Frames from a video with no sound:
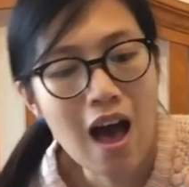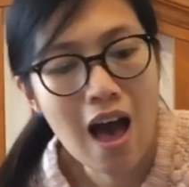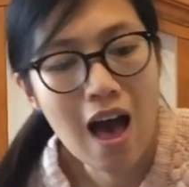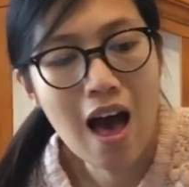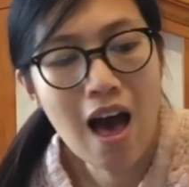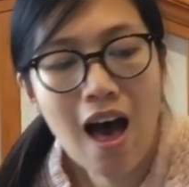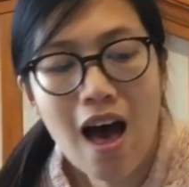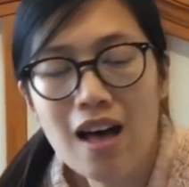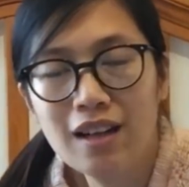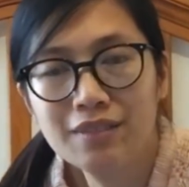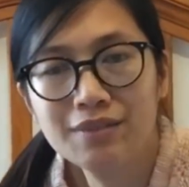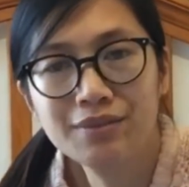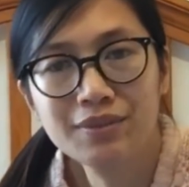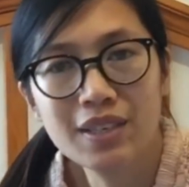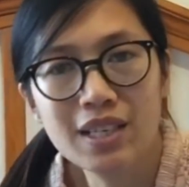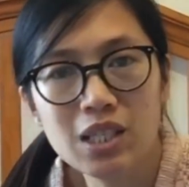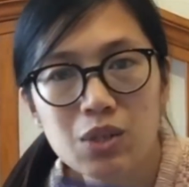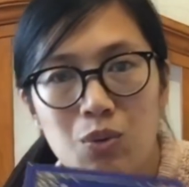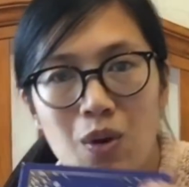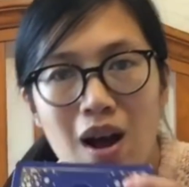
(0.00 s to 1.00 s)
And
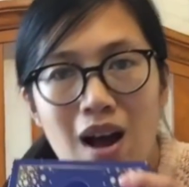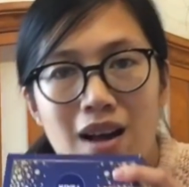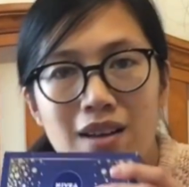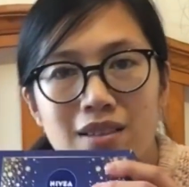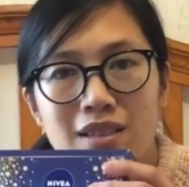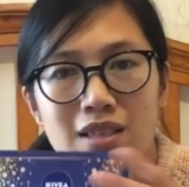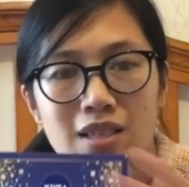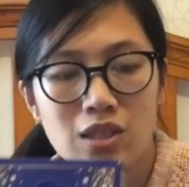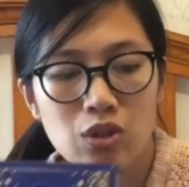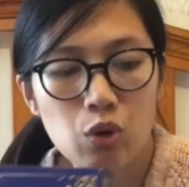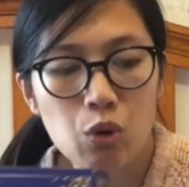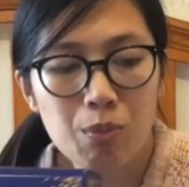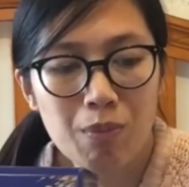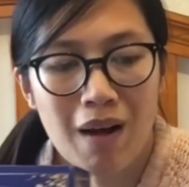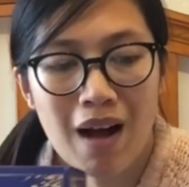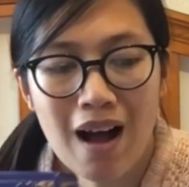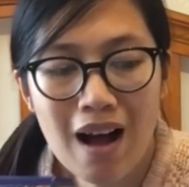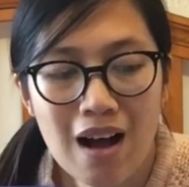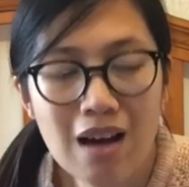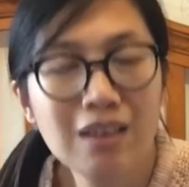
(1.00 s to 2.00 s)
this one is
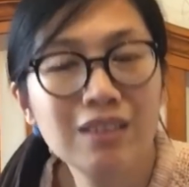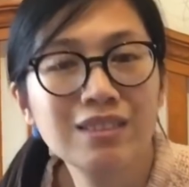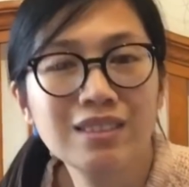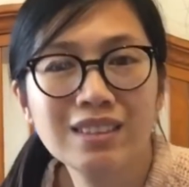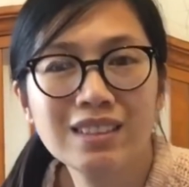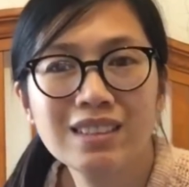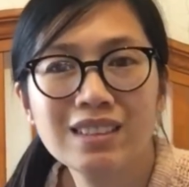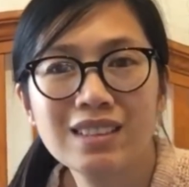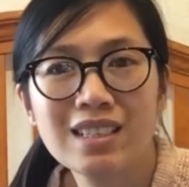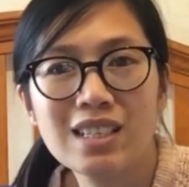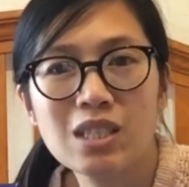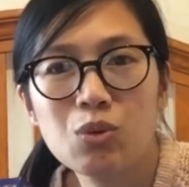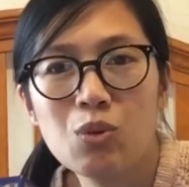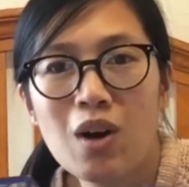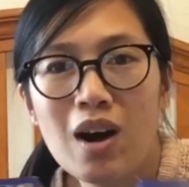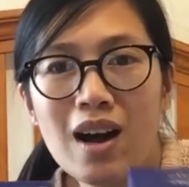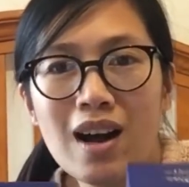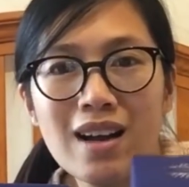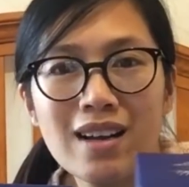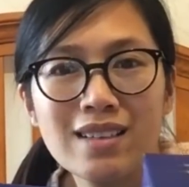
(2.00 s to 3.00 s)
£2, this
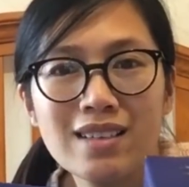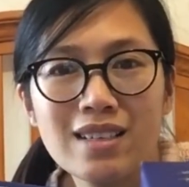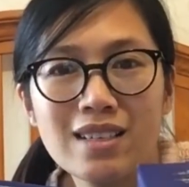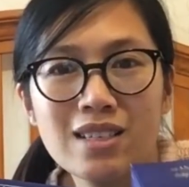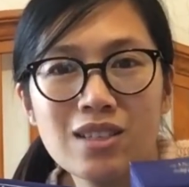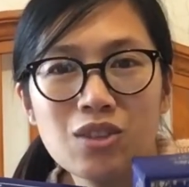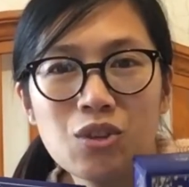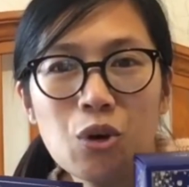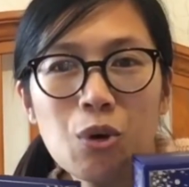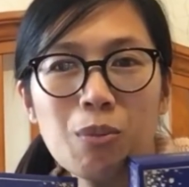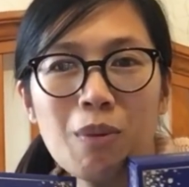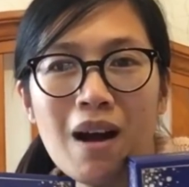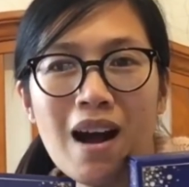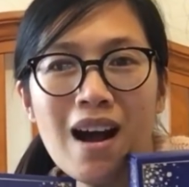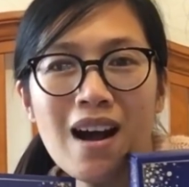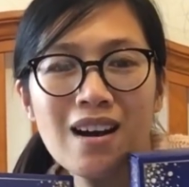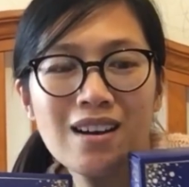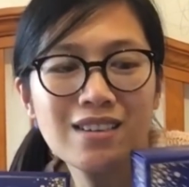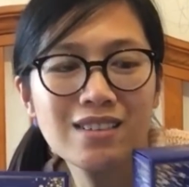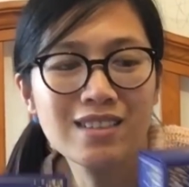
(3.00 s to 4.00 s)
one is
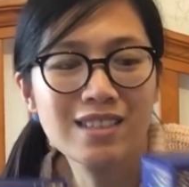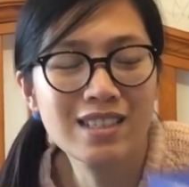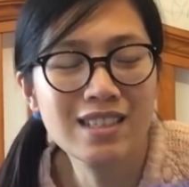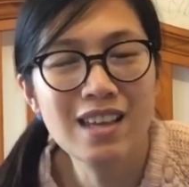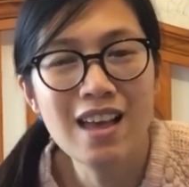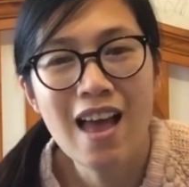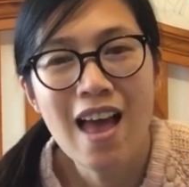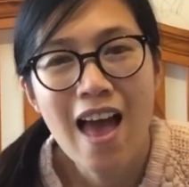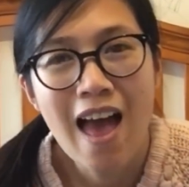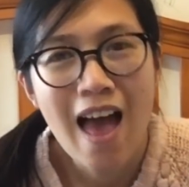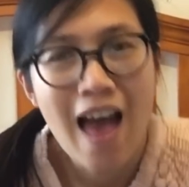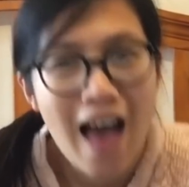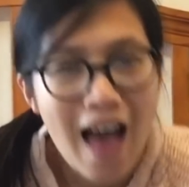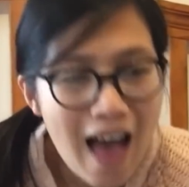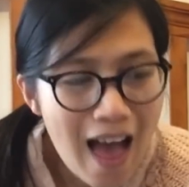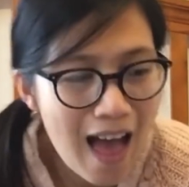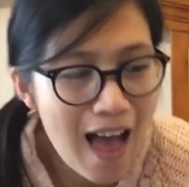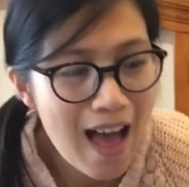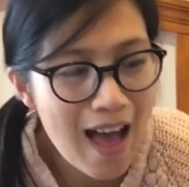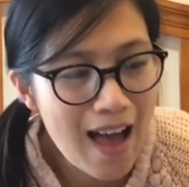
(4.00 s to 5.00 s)
£2,
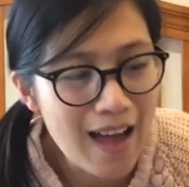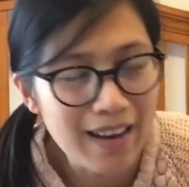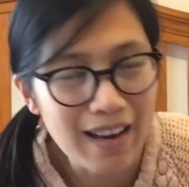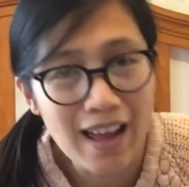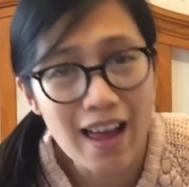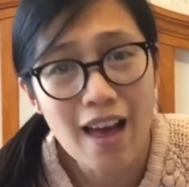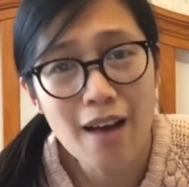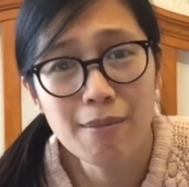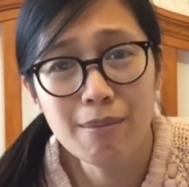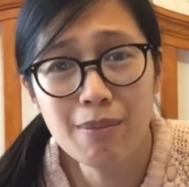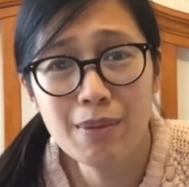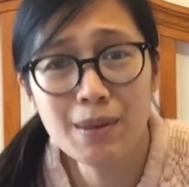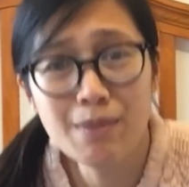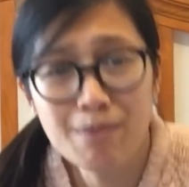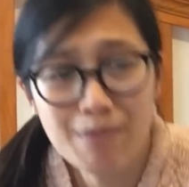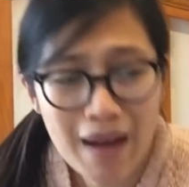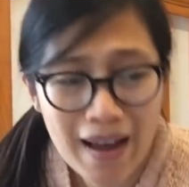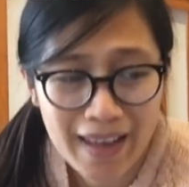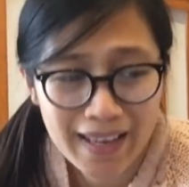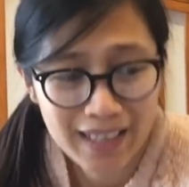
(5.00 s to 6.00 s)
and I have
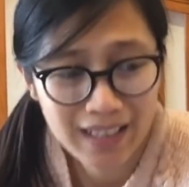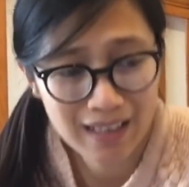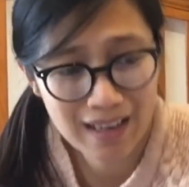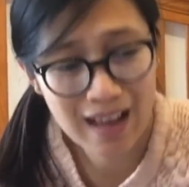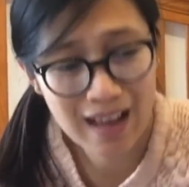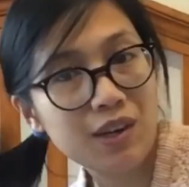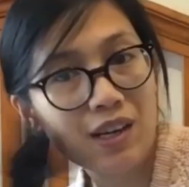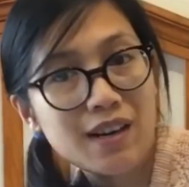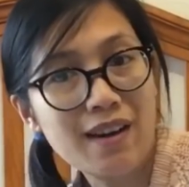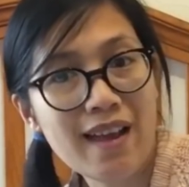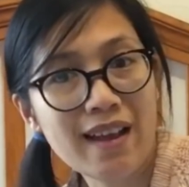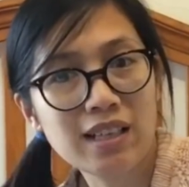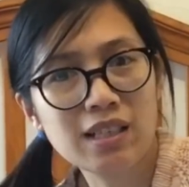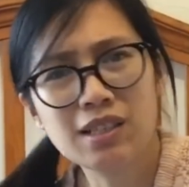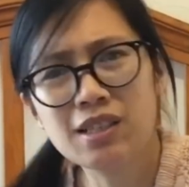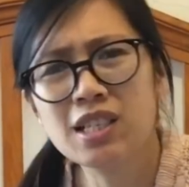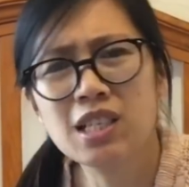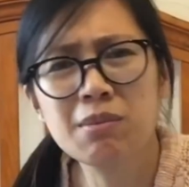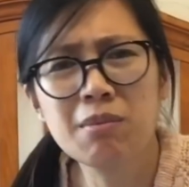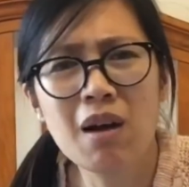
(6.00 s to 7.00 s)
been buying a for the next
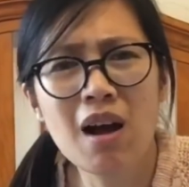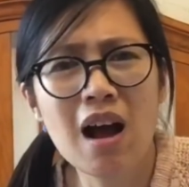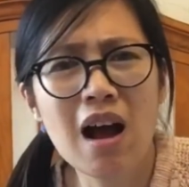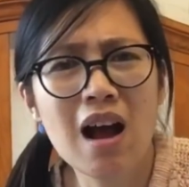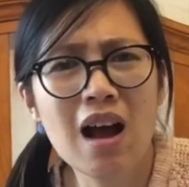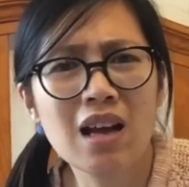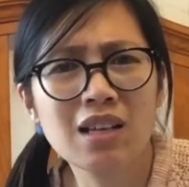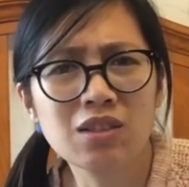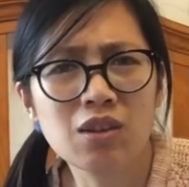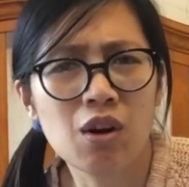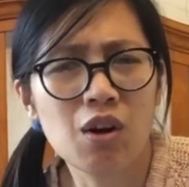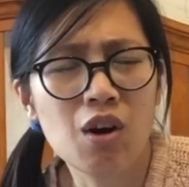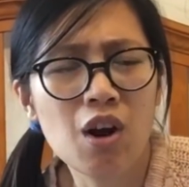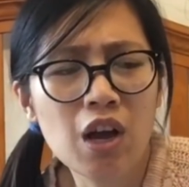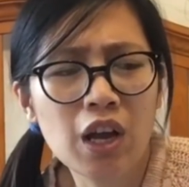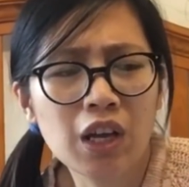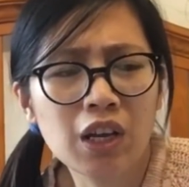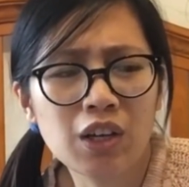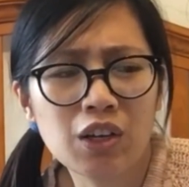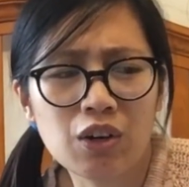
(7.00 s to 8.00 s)
Christmas, or
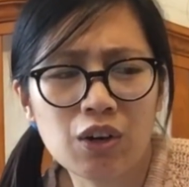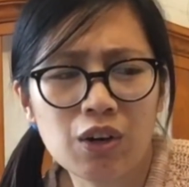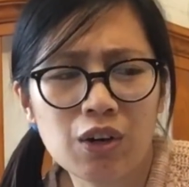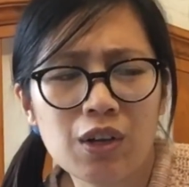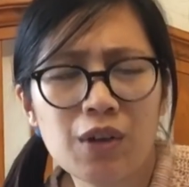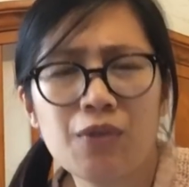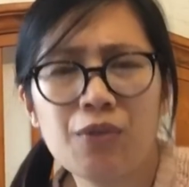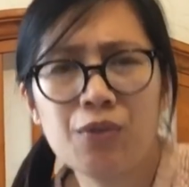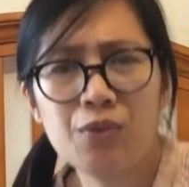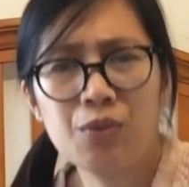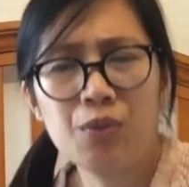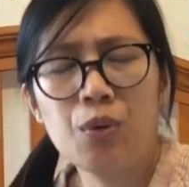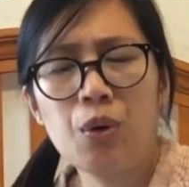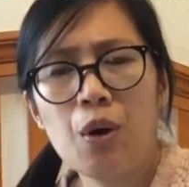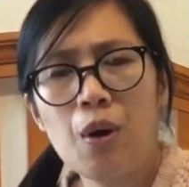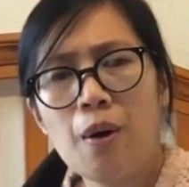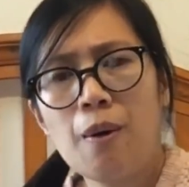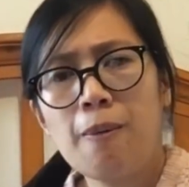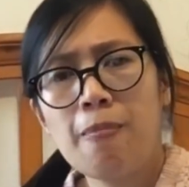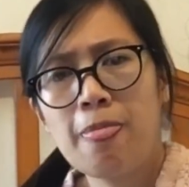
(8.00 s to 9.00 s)
you know,
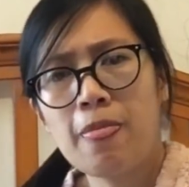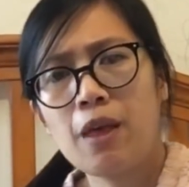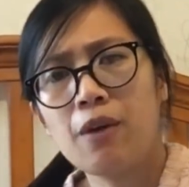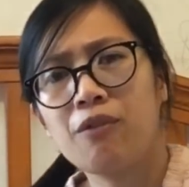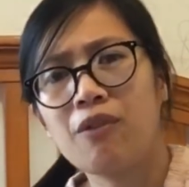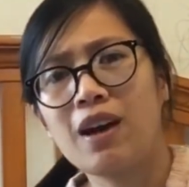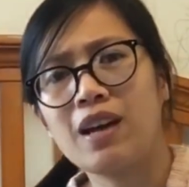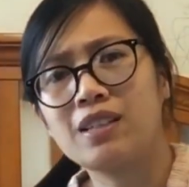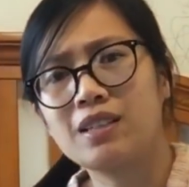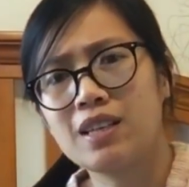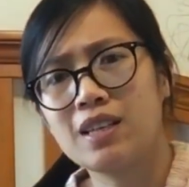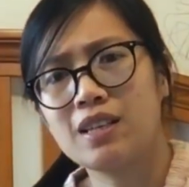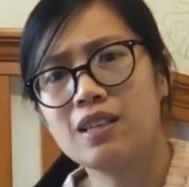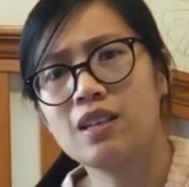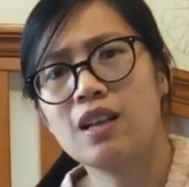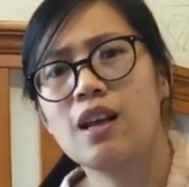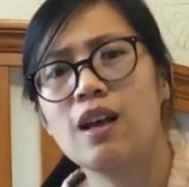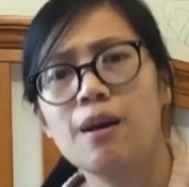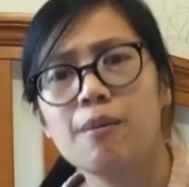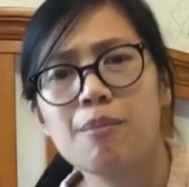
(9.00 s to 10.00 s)
if I
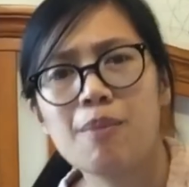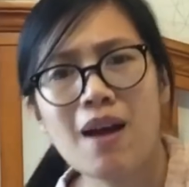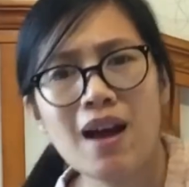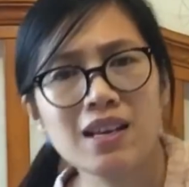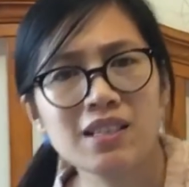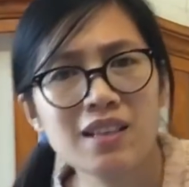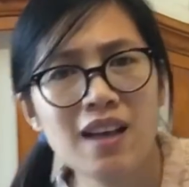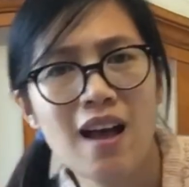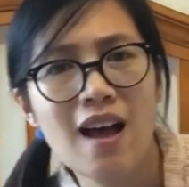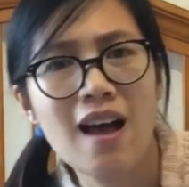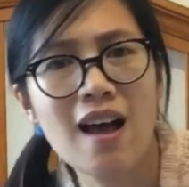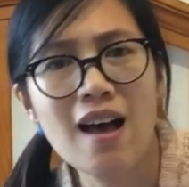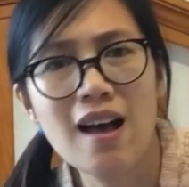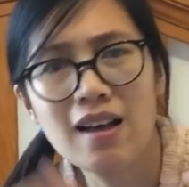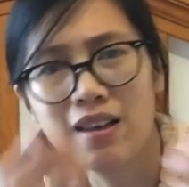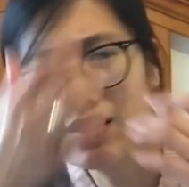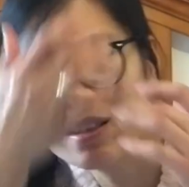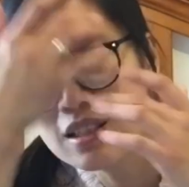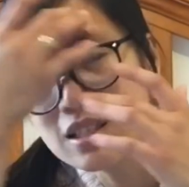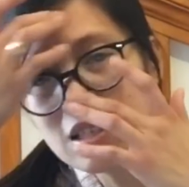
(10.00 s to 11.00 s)
need
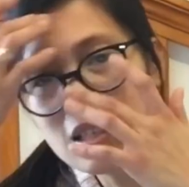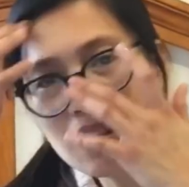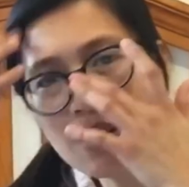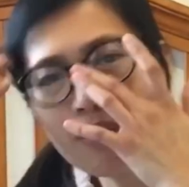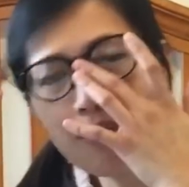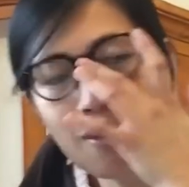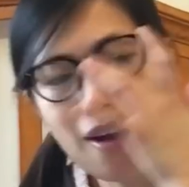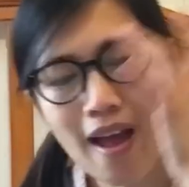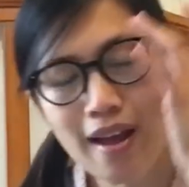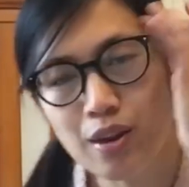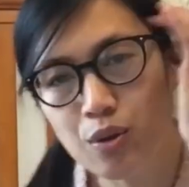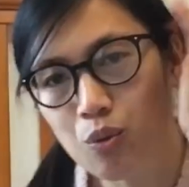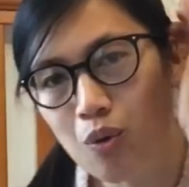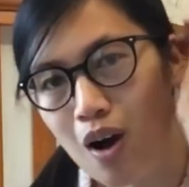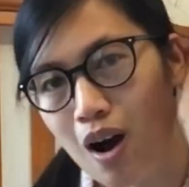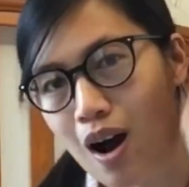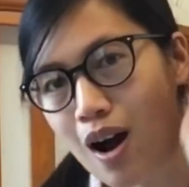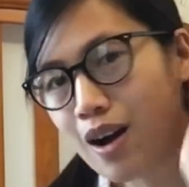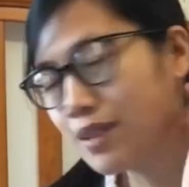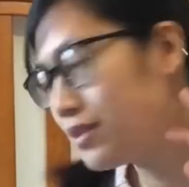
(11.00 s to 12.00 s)
presents for
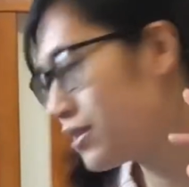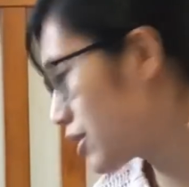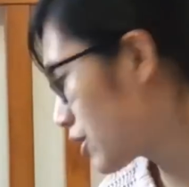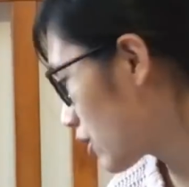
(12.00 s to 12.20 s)
anyone.